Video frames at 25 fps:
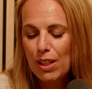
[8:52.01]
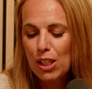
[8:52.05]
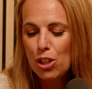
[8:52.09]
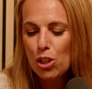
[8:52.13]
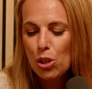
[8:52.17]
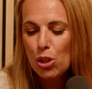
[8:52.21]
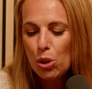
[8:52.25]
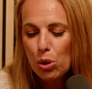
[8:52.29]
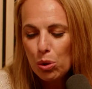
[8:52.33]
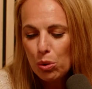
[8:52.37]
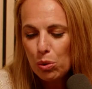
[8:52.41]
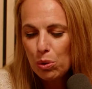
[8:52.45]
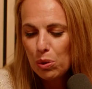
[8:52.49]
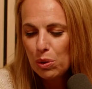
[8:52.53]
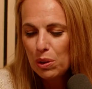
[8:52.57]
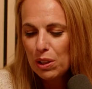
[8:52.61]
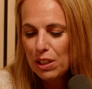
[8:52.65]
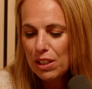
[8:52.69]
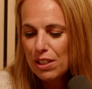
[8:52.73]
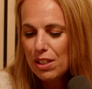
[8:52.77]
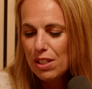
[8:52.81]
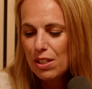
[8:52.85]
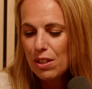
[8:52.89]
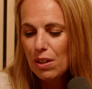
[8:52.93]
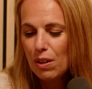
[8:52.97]

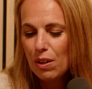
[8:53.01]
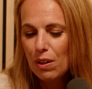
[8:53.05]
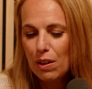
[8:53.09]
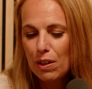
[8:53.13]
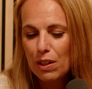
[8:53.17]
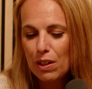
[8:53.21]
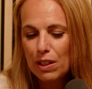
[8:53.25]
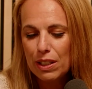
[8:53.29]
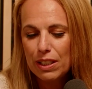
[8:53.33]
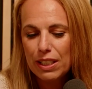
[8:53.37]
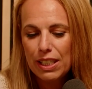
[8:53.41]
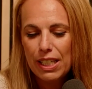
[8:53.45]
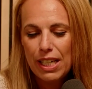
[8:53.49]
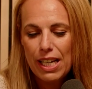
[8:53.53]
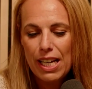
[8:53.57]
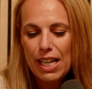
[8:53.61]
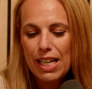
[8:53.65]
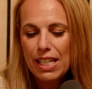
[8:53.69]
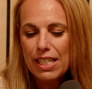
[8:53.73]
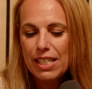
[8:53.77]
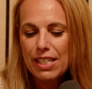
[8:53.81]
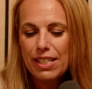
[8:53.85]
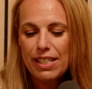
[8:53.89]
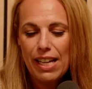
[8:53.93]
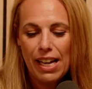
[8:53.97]
tools or
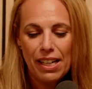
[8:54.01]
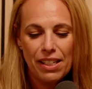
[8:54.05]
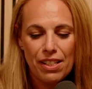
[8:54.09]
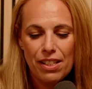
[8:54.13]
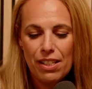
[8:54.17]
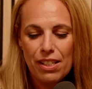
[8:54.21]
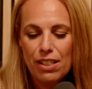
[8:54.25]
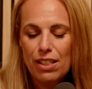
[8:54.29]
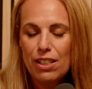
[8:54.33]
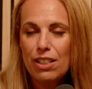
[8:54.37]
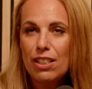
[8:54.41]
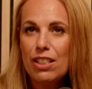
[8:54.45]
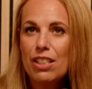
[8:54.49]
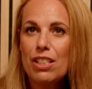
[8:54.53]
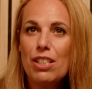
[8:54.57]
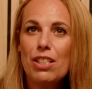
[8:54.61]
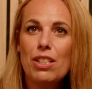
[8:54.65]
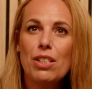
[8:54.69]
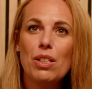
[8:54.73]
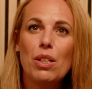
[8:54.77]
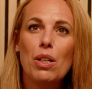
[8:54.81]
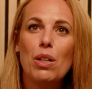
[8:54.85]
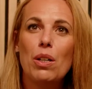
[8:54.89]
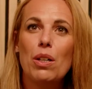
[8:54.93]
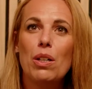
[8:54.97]
sensors
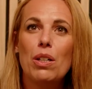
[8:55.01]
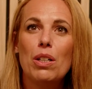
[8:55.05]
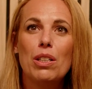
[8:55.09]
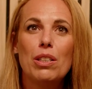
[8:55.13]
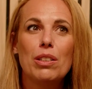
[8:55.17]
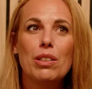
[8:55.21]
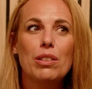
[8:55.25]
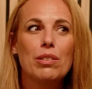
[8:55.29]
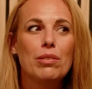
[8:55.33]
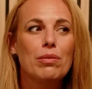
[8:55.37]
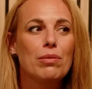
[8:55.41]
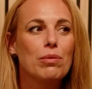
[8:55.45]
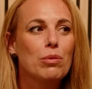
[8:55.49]
or